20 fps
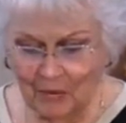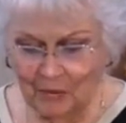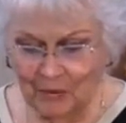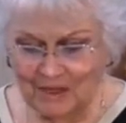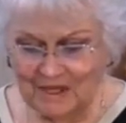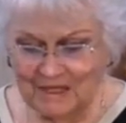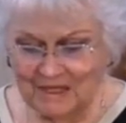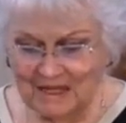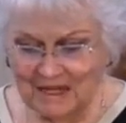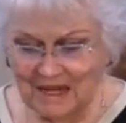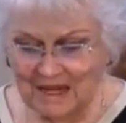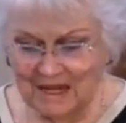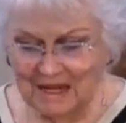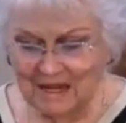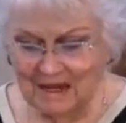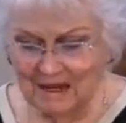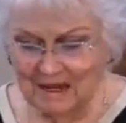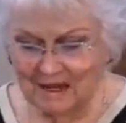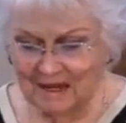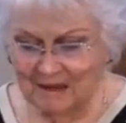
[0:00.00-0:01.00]
we
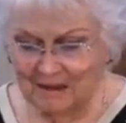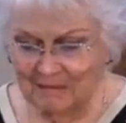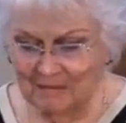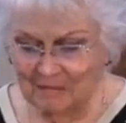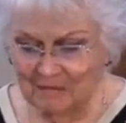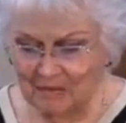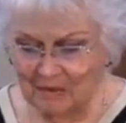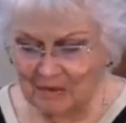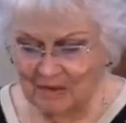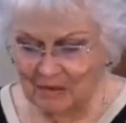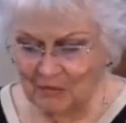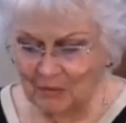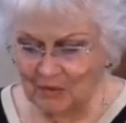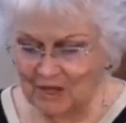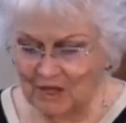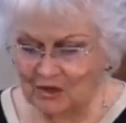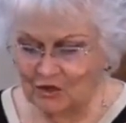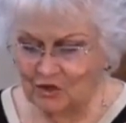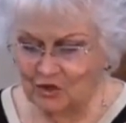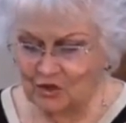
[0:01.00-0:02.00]
say that
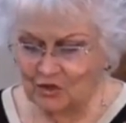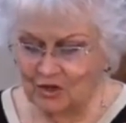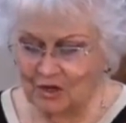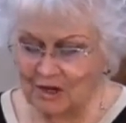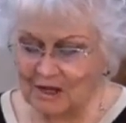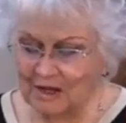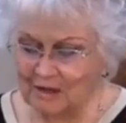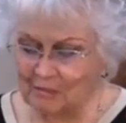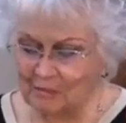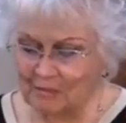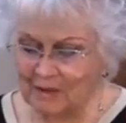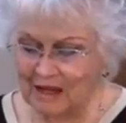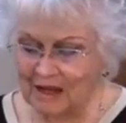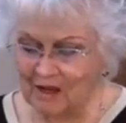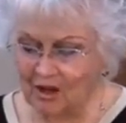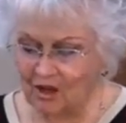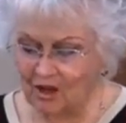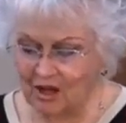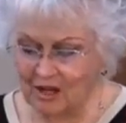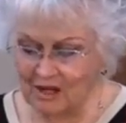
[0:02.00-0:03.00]
we adorn it
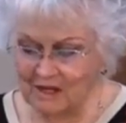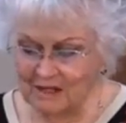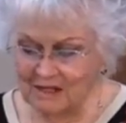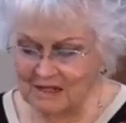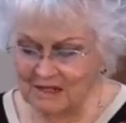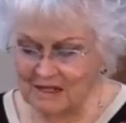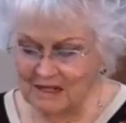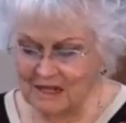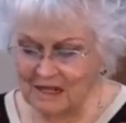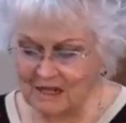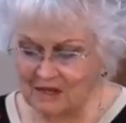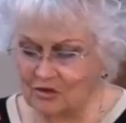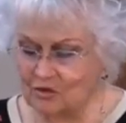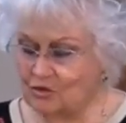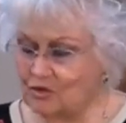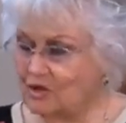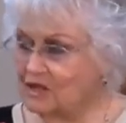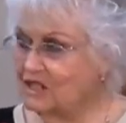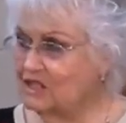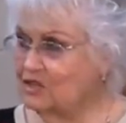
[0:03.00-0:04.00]
by honesty and
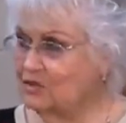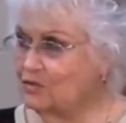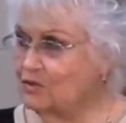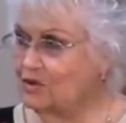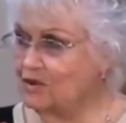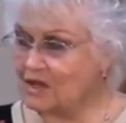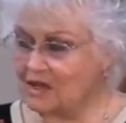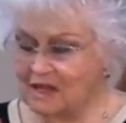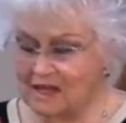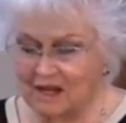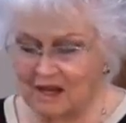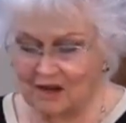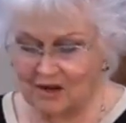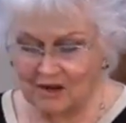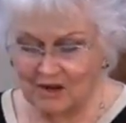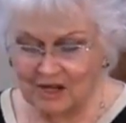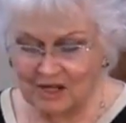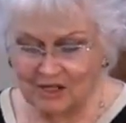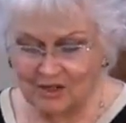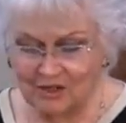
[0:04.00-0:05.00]
trustworthy
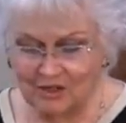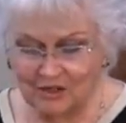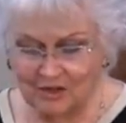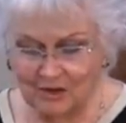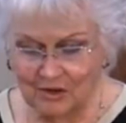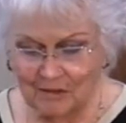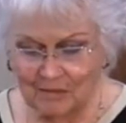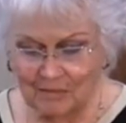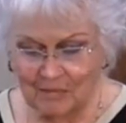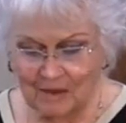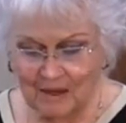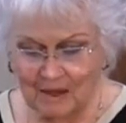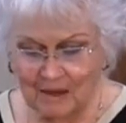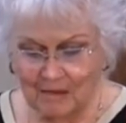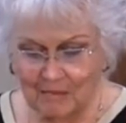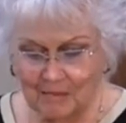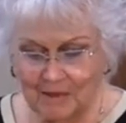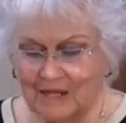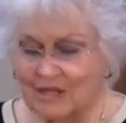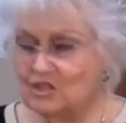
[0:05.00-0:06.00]
character,
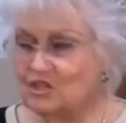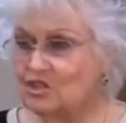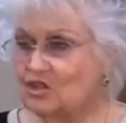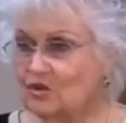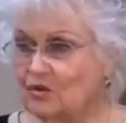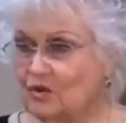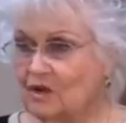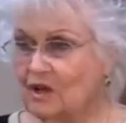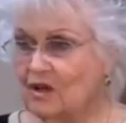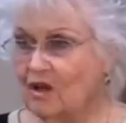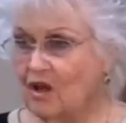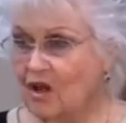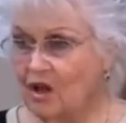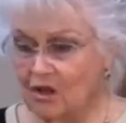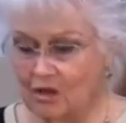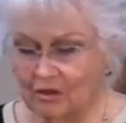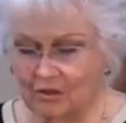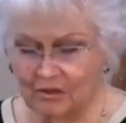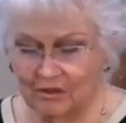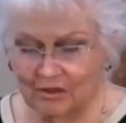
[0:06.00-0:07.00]
by showing
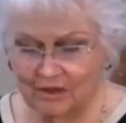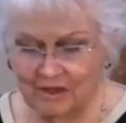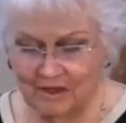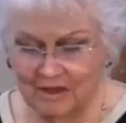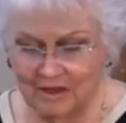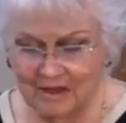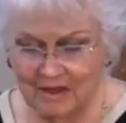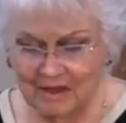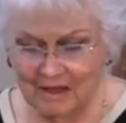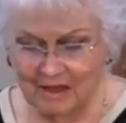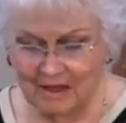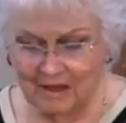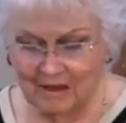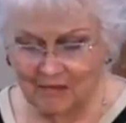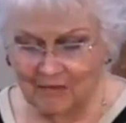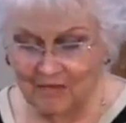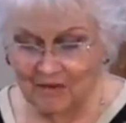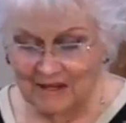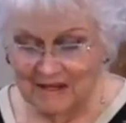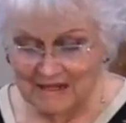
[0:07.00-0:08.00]
all good
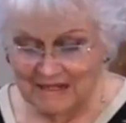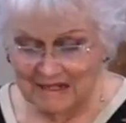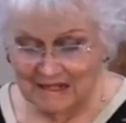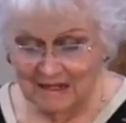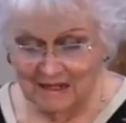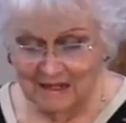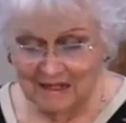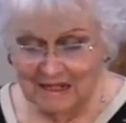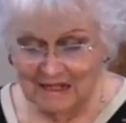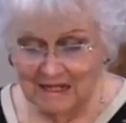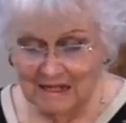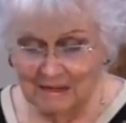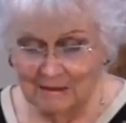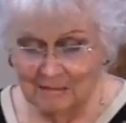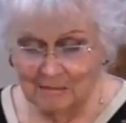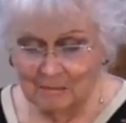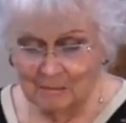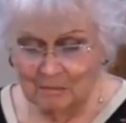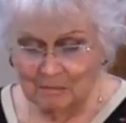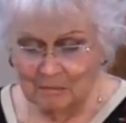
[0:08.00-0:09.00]

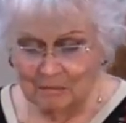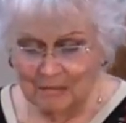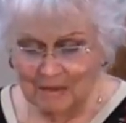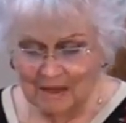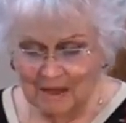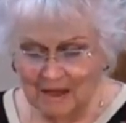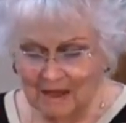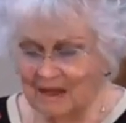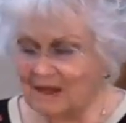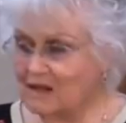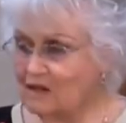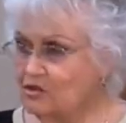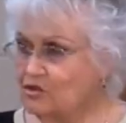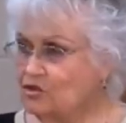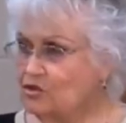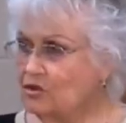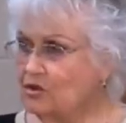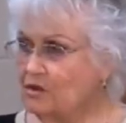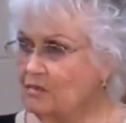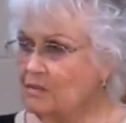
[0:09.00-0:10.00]
fidelity. An
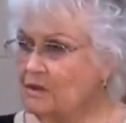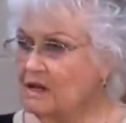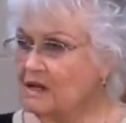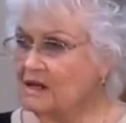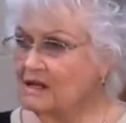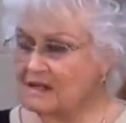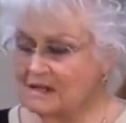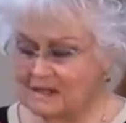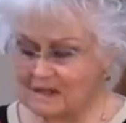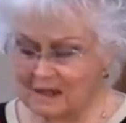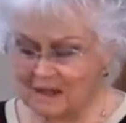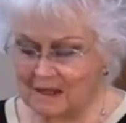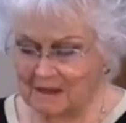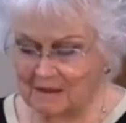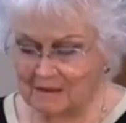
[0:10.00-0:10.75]
adornment is